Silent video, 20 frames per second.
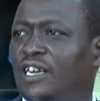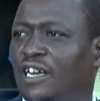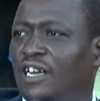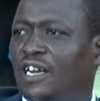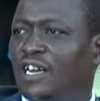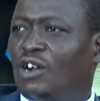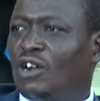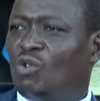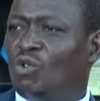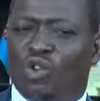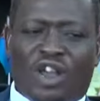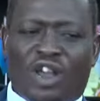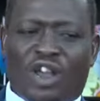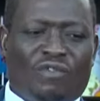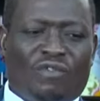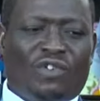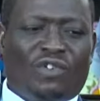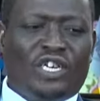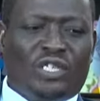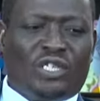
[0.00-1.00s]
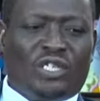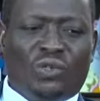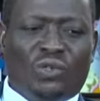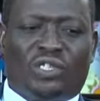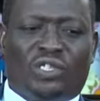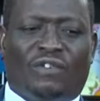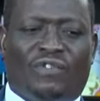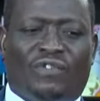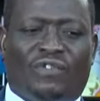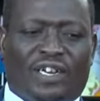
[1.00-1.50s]
we have issues
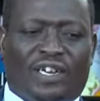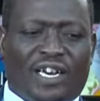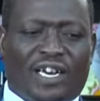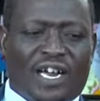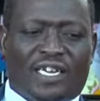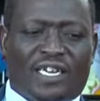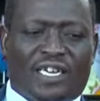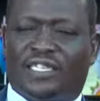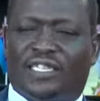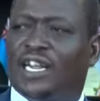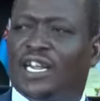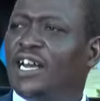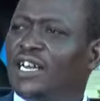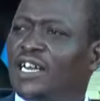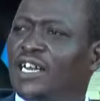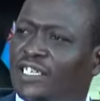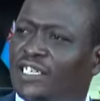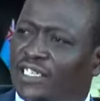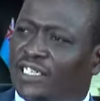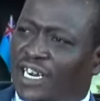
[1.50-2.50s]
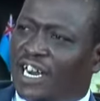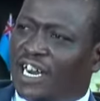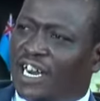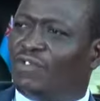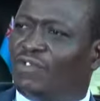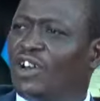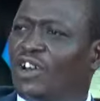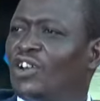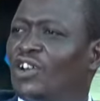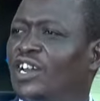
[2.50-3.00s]
affecting us, gender
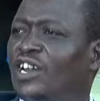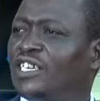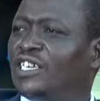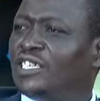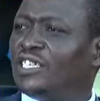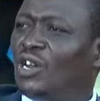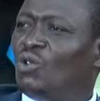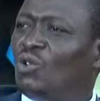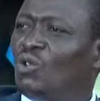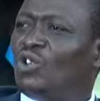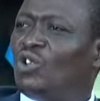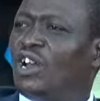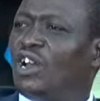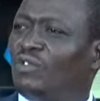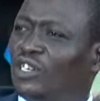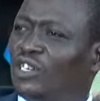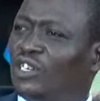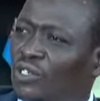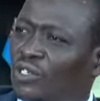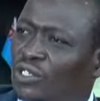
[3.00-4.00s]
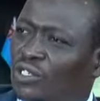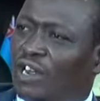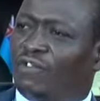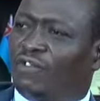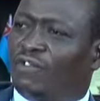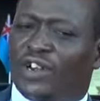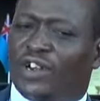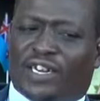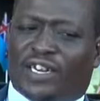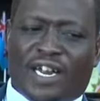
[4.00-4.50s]
violence, we have issues
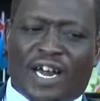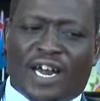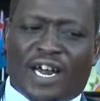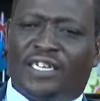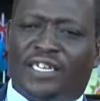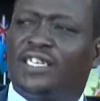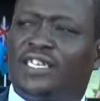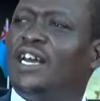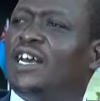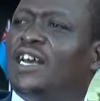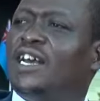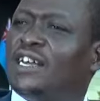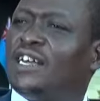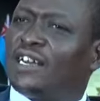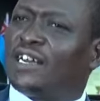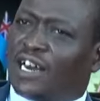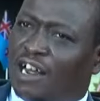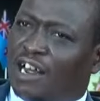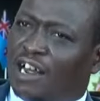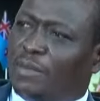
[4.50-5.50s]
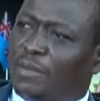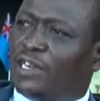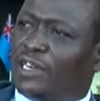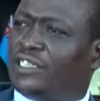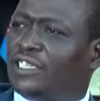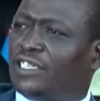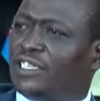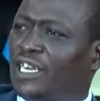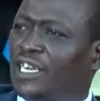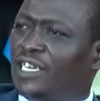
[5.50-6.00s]
affecting us, climate
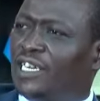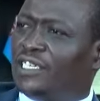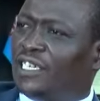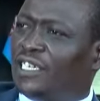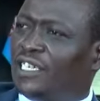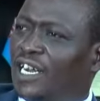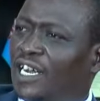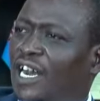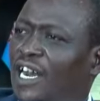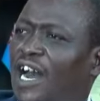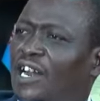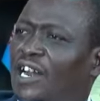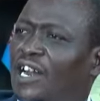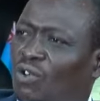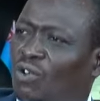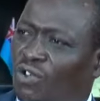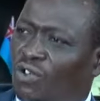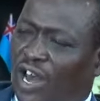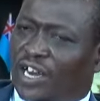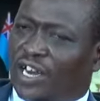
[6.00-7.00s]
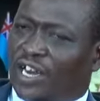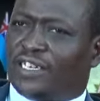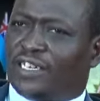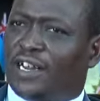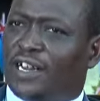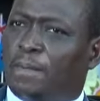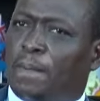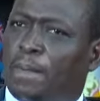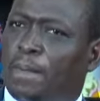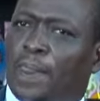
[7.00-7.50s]
change, and all that.
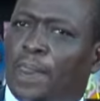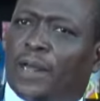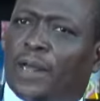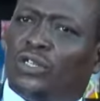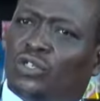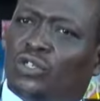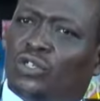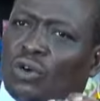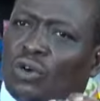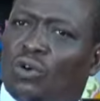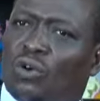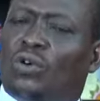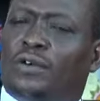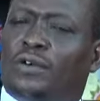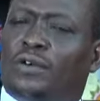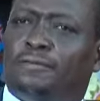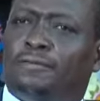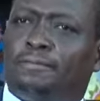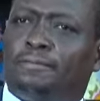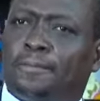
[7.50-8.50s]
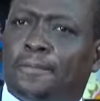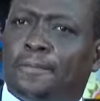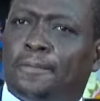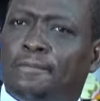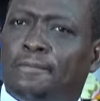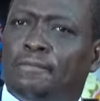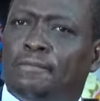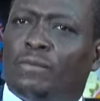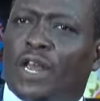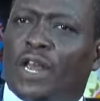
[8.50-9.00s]
So
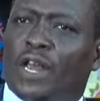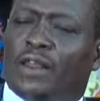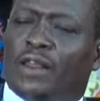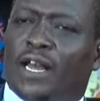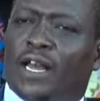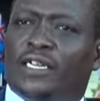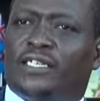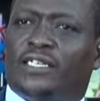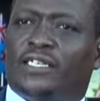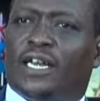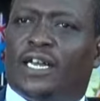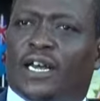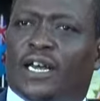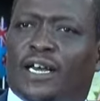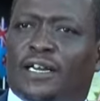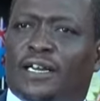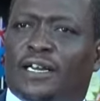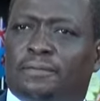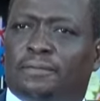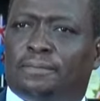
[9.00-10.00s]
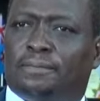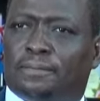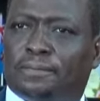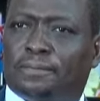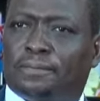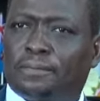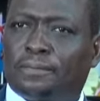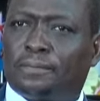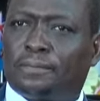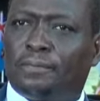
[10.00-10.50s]
there is a
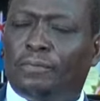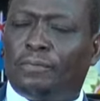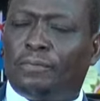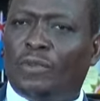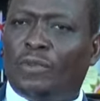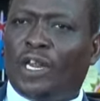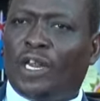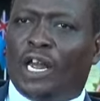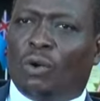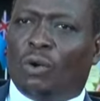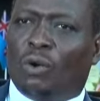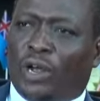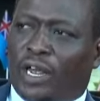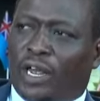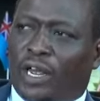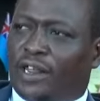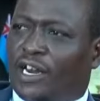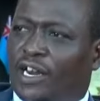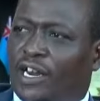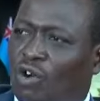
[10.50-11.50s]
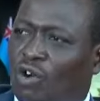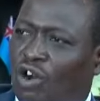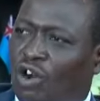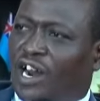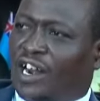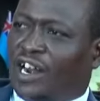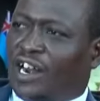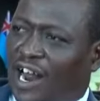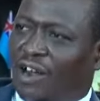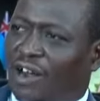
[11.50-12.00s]
way the donor
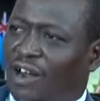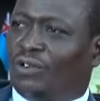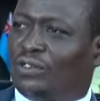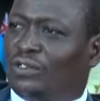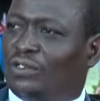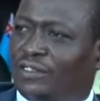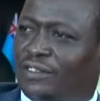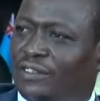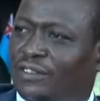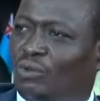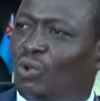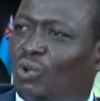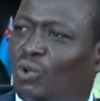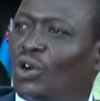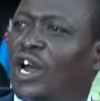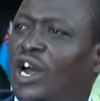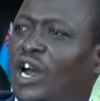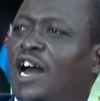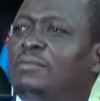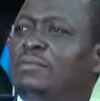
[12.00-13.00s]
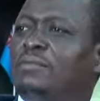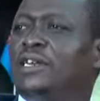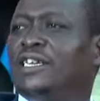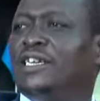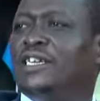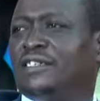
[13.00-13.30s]
now will come in.